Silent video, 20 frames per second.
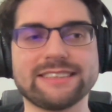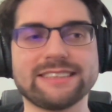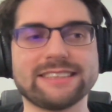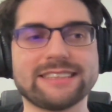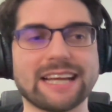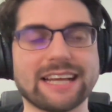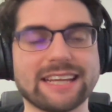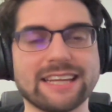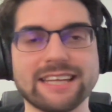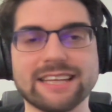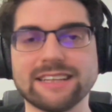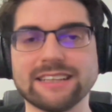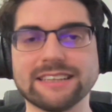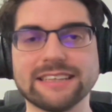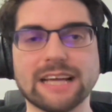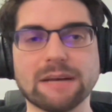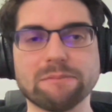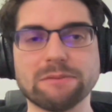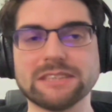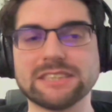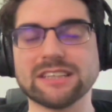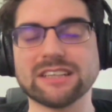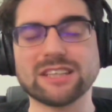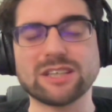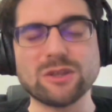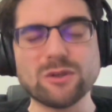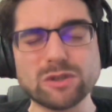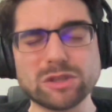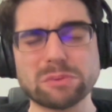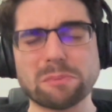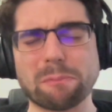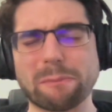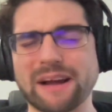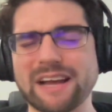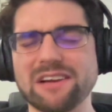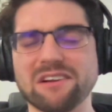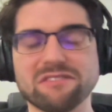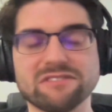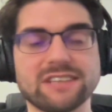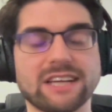technical debt. It's a huge
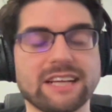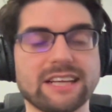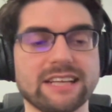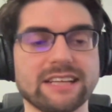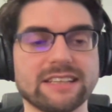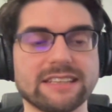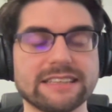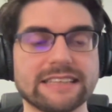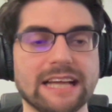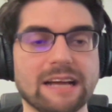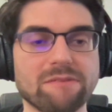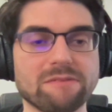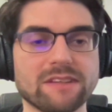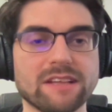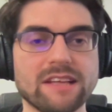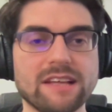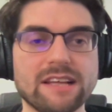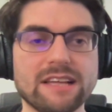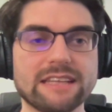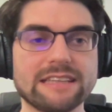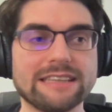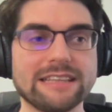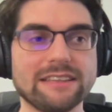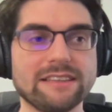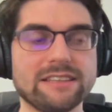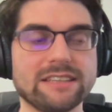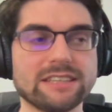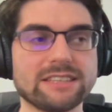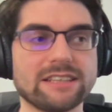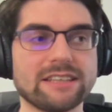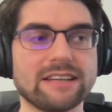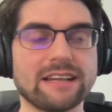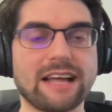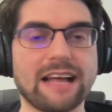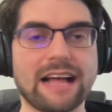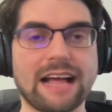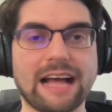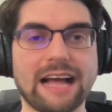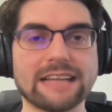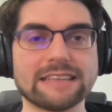pile of technical debt that doesn't
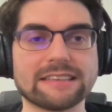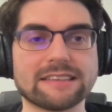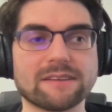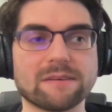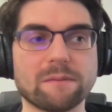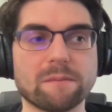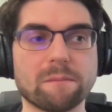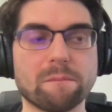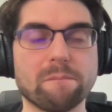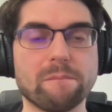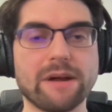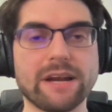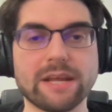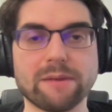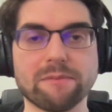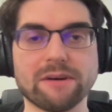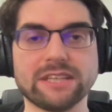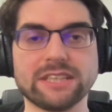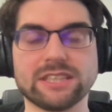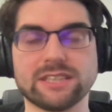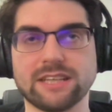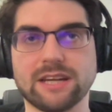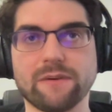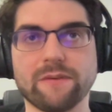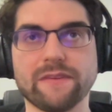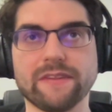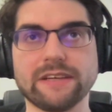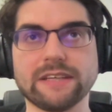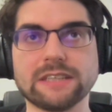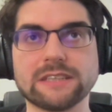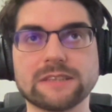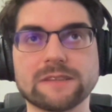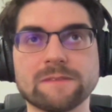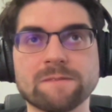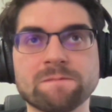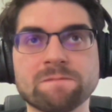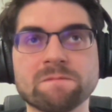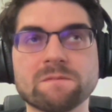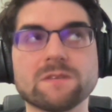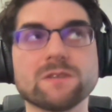add very much nowadays.
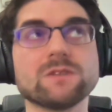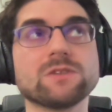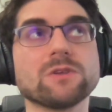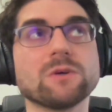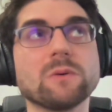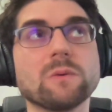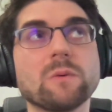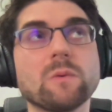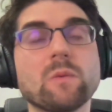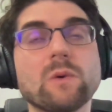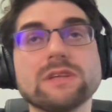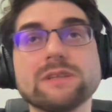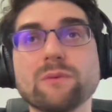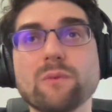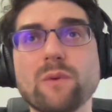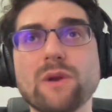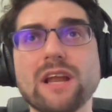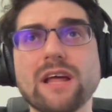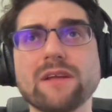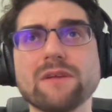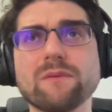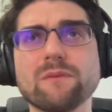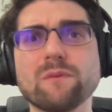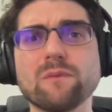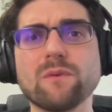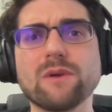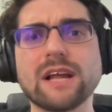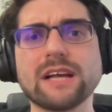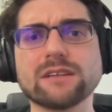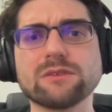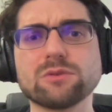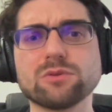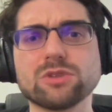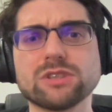So what would I like to